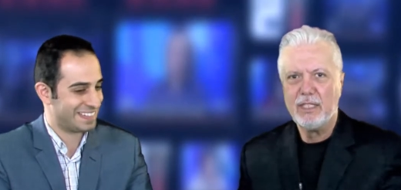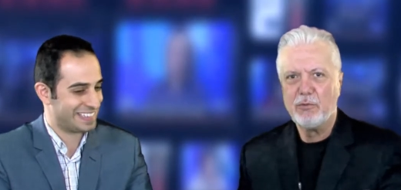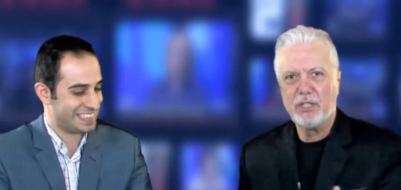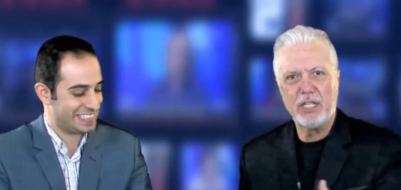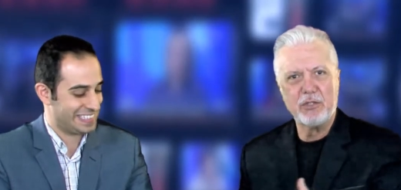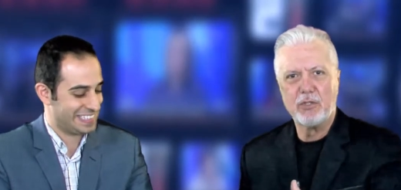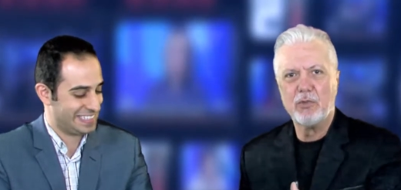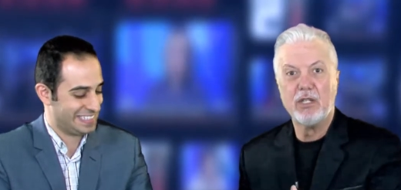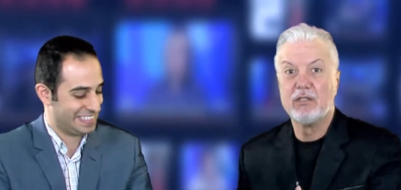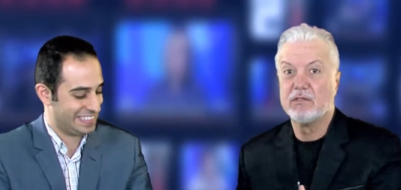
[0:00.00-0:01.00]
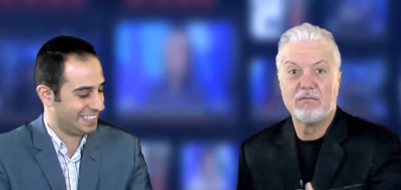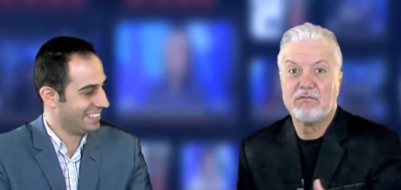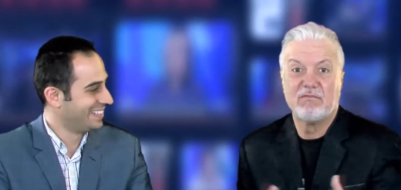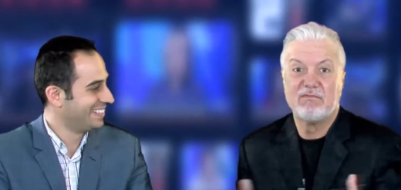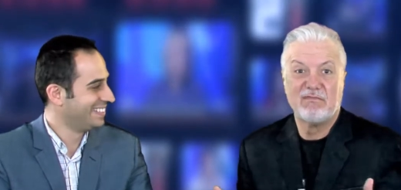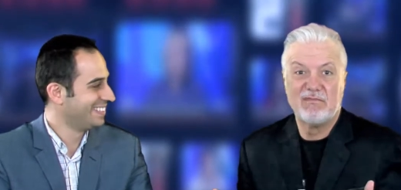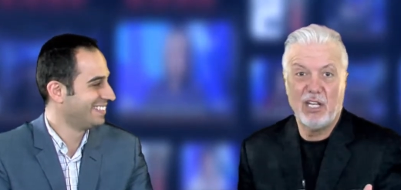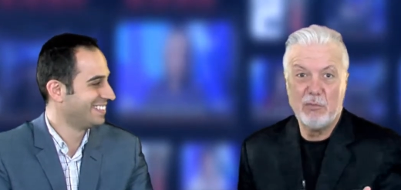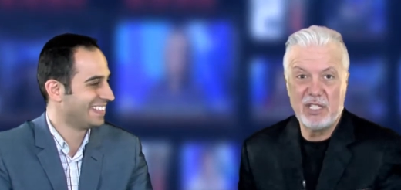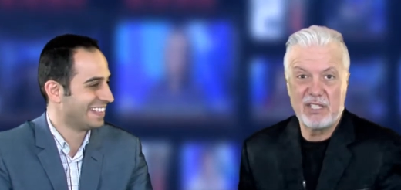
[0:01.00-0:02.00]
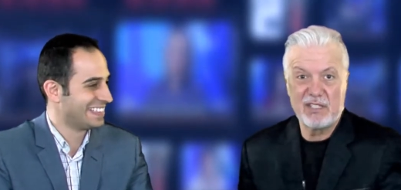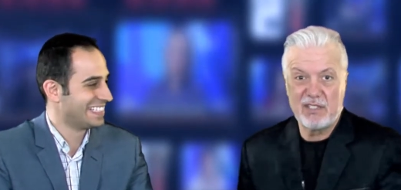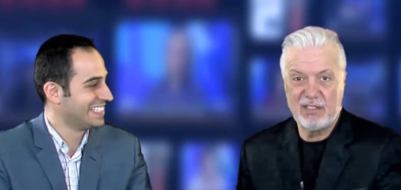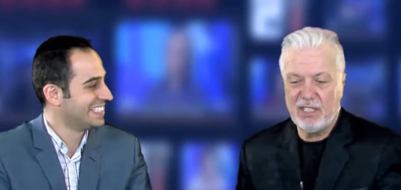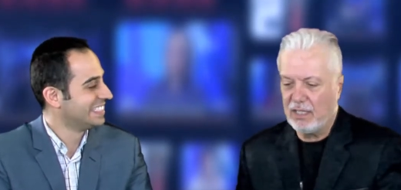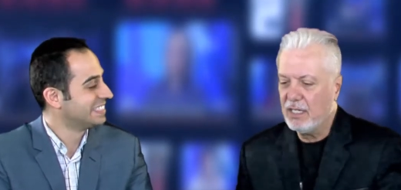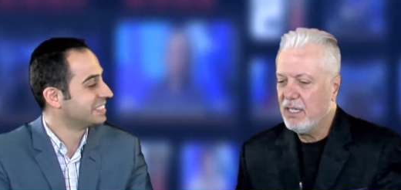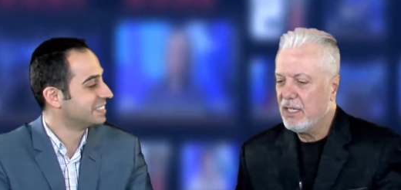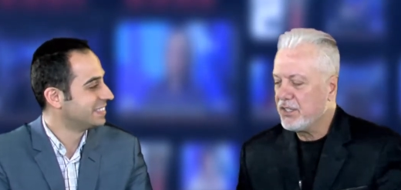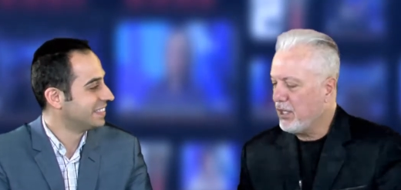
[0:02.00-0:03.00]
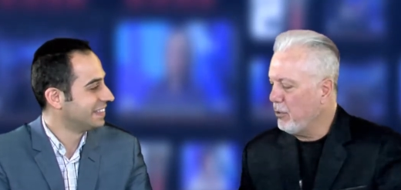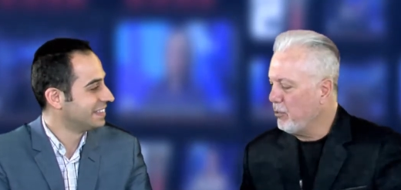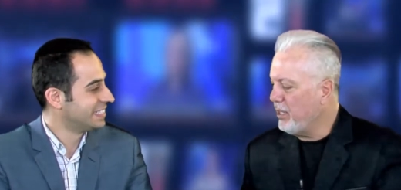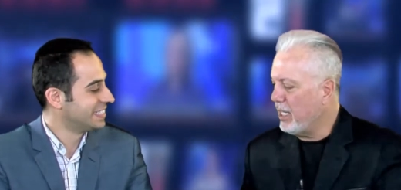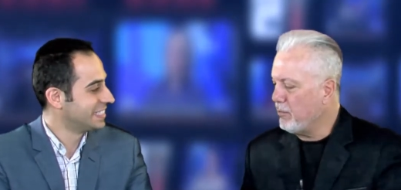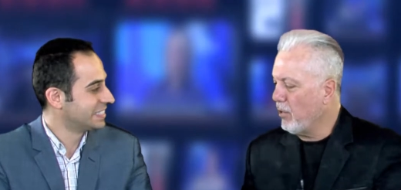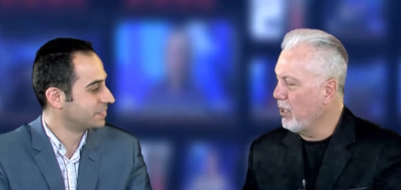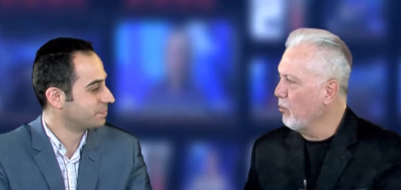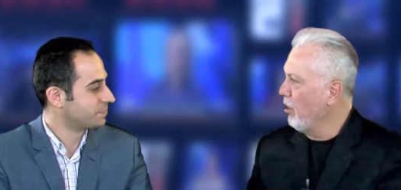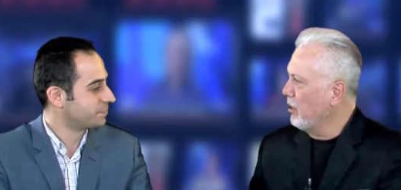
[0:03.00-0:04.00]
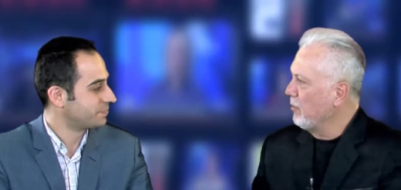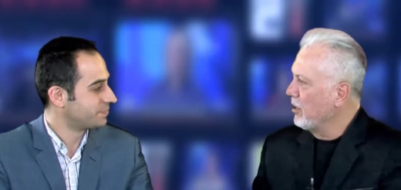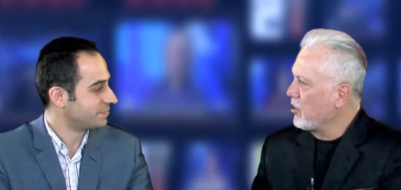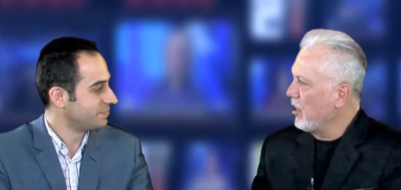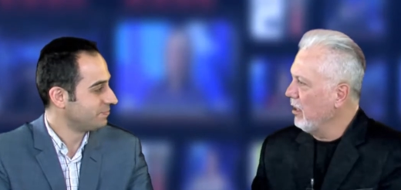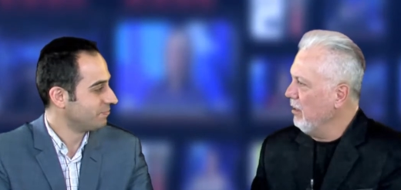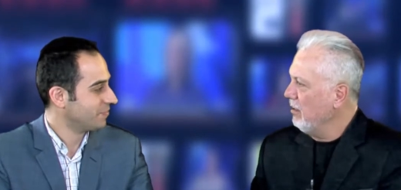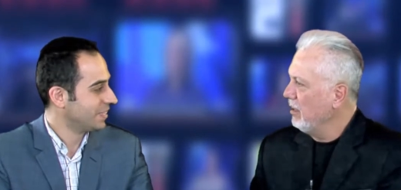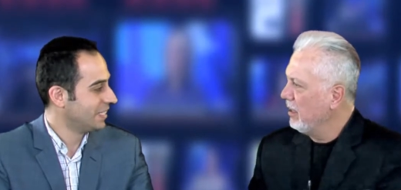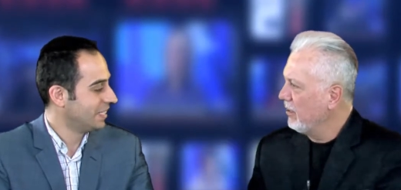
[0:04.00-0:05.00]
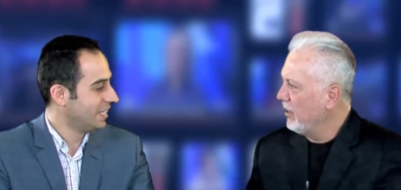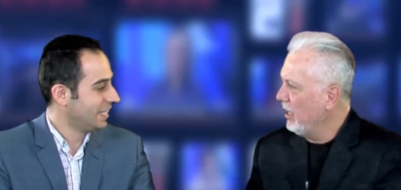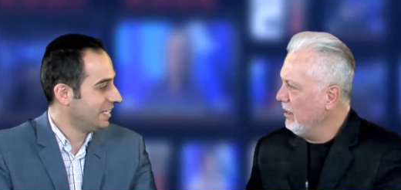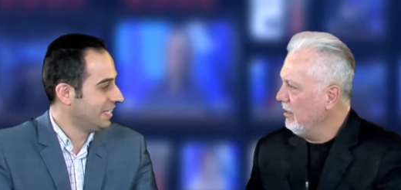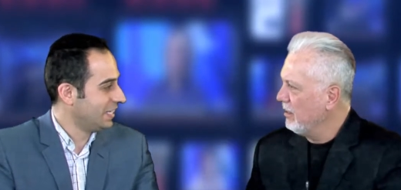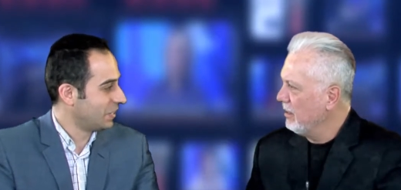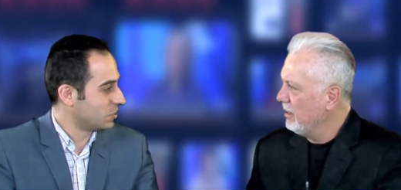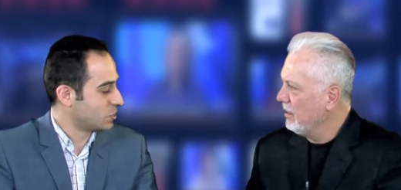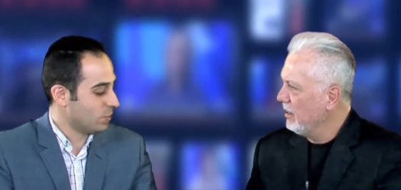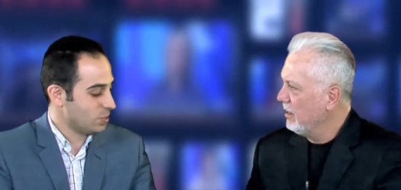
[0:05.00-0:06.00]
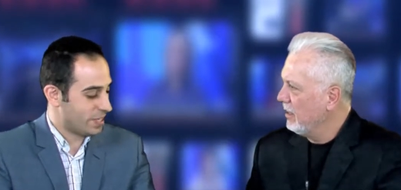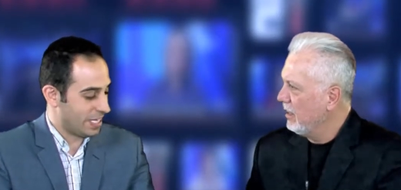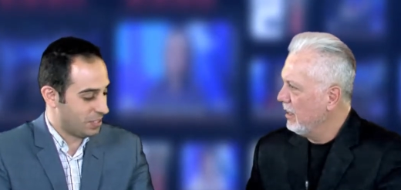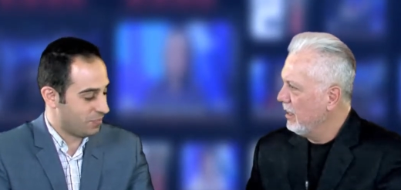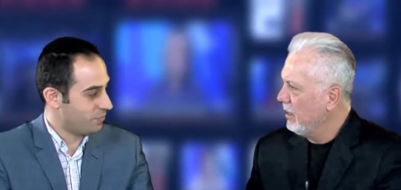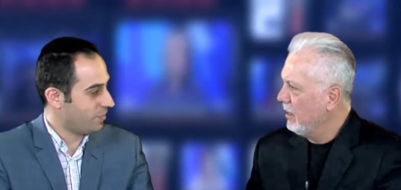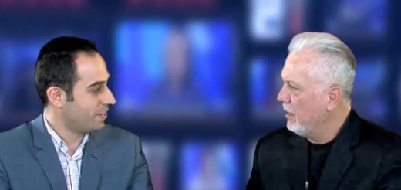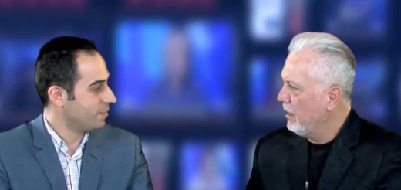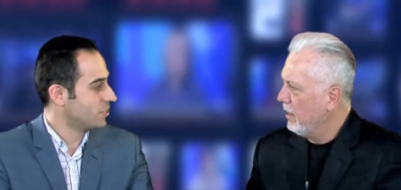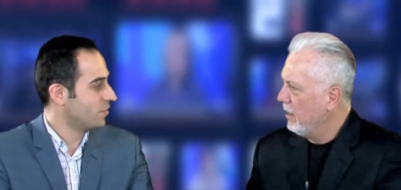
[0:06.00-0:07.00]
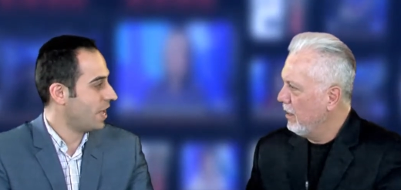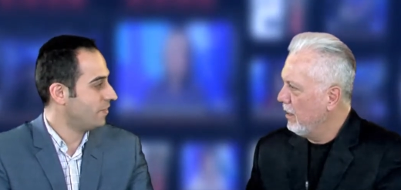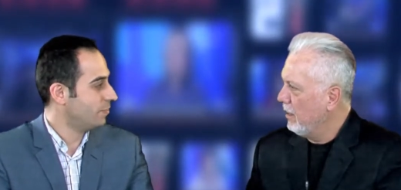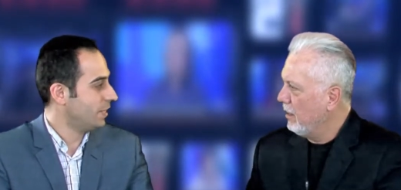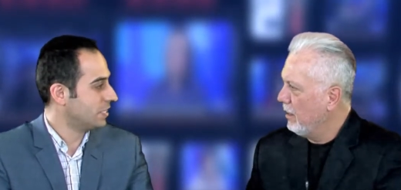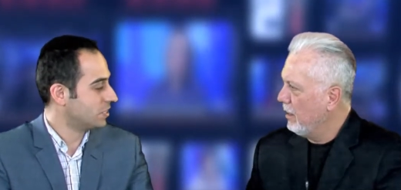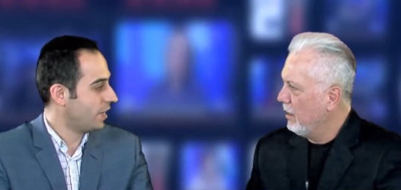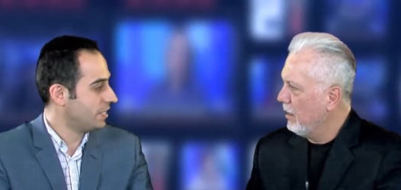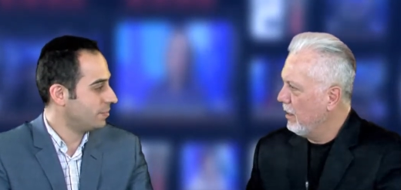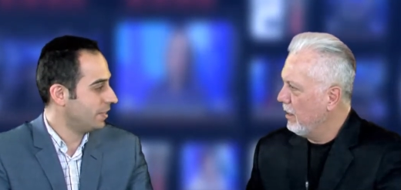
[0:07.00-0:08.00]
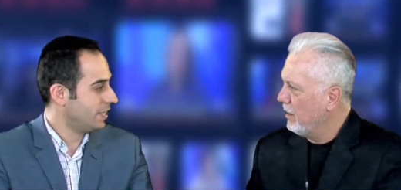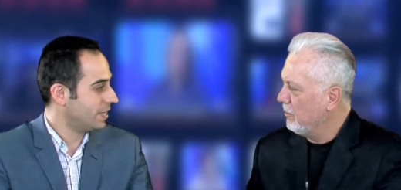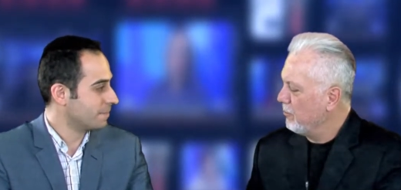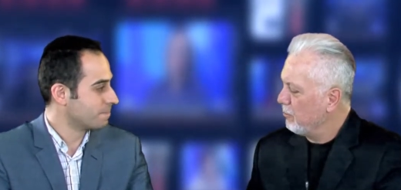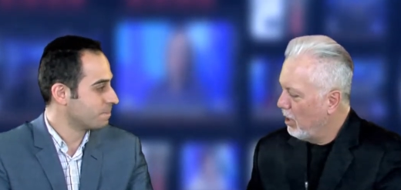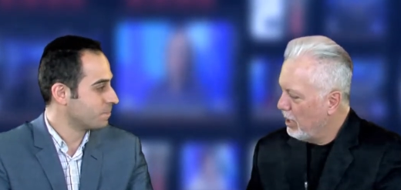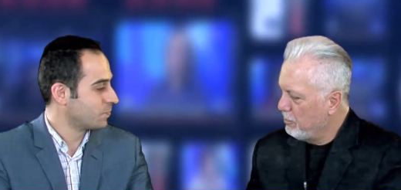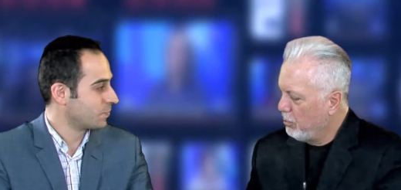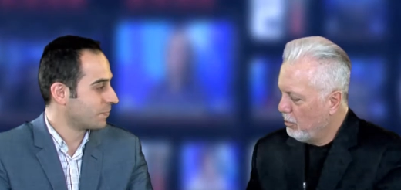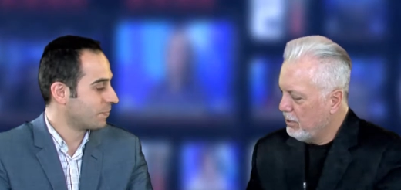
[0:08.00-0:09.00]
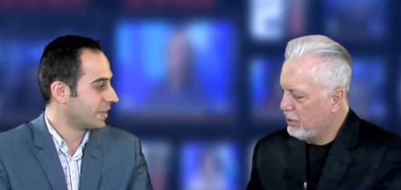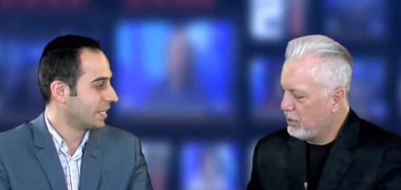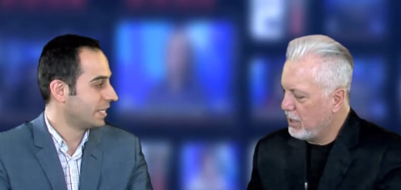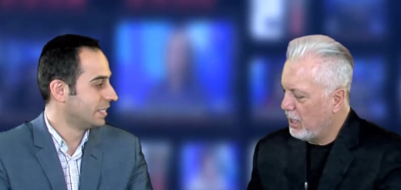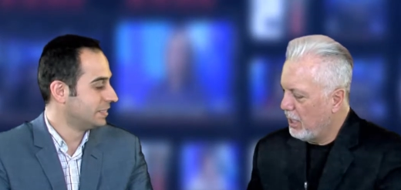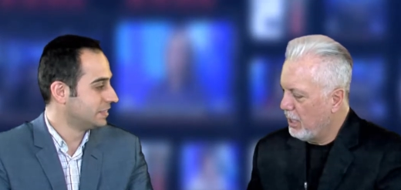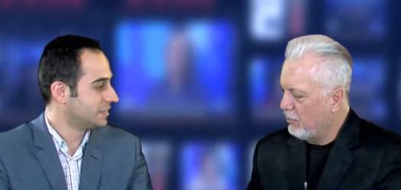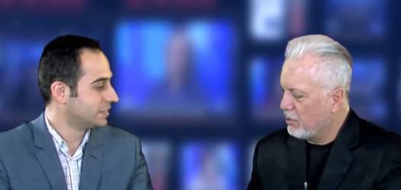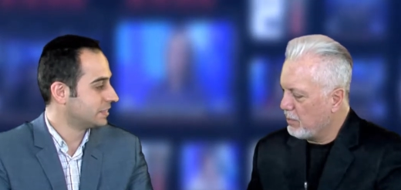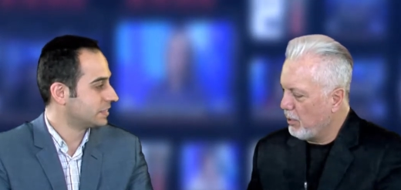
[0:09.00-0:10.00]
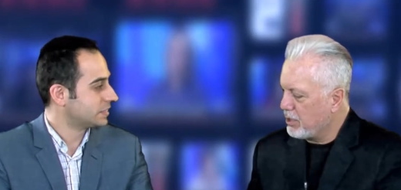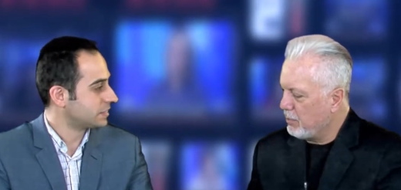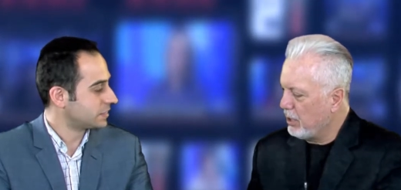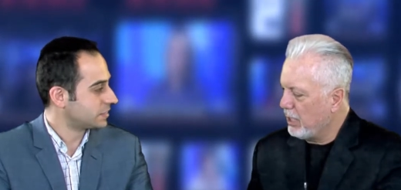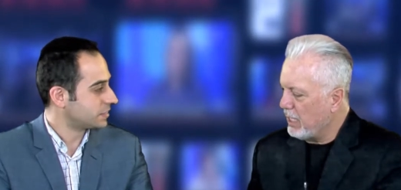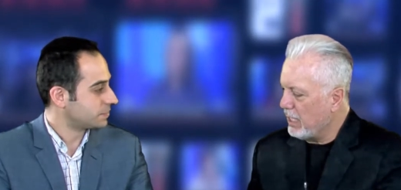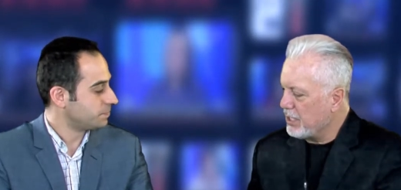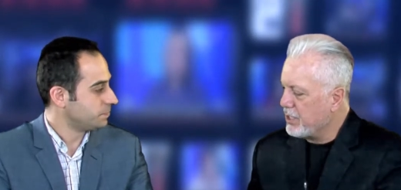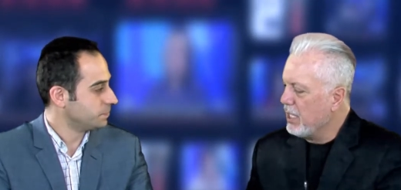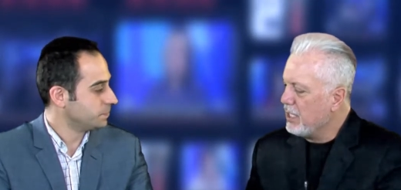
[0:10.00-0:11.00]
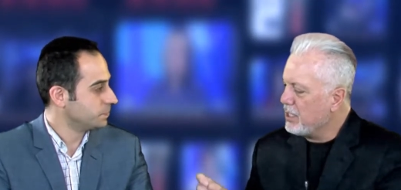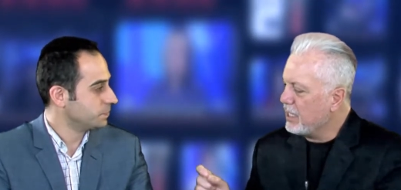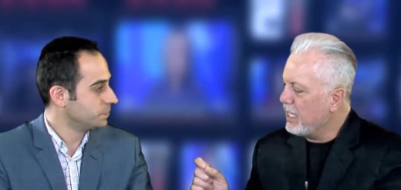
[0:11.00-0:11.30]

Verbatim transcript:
Speaker 1: When they do it well, nobody says a thing. So, with that in mind, welcome to the show, Theo.
Speaker 2: Hello, George. Thank you very much for having me. It's great to be here.
Speaker 1: My important uh, responsibility is to get